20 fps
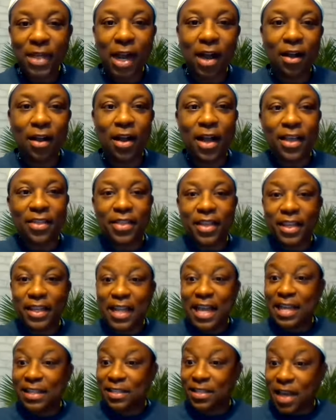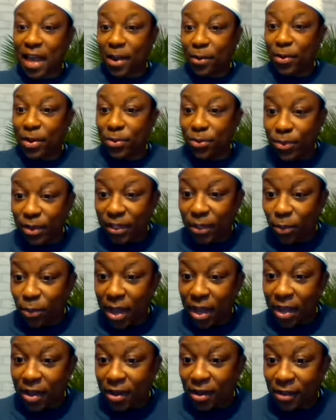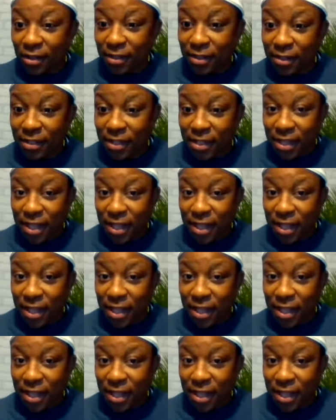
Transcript: Uh, I think last night went really well.